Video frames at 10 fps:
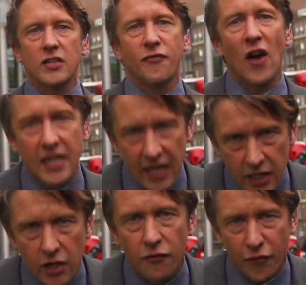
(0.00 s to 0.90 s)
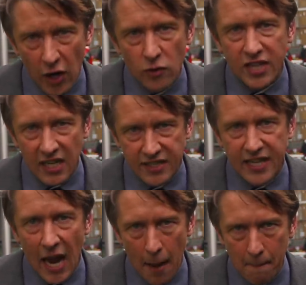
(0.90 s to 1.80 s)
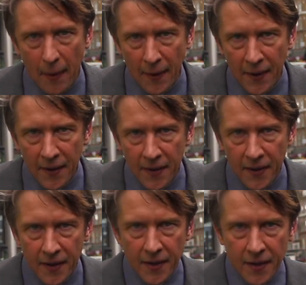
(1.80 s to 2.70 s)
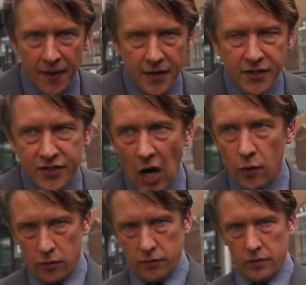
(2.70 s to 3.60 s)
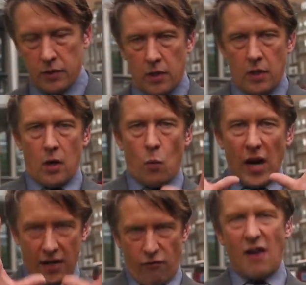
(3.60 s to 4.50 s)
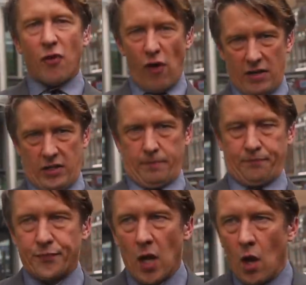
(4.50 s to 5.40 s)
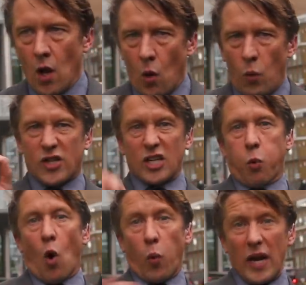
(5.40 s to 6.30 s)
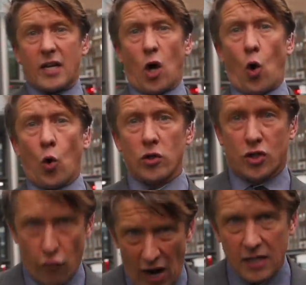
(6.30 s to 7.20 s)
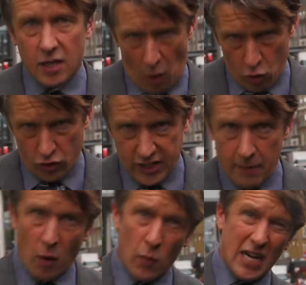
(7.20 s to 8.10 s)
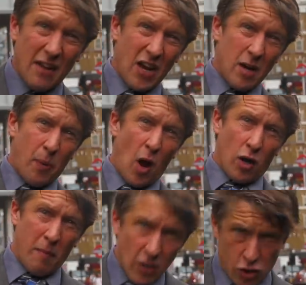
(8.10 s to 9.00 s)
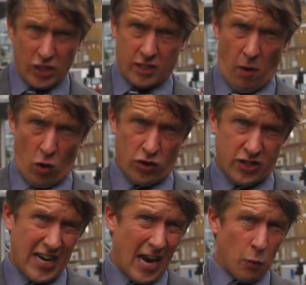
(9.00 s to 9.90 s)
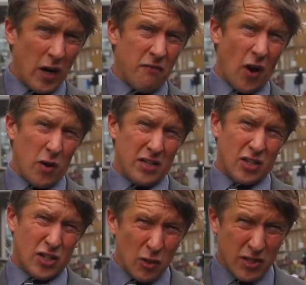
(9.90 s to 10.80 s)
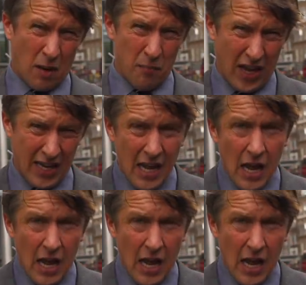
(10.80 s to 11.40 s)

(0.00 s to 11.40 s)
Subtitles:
fucking confusing, Tim. So, we had a referendum, which is what we call direct democracy, but we live in a parliamentary democracy, and we voted to do something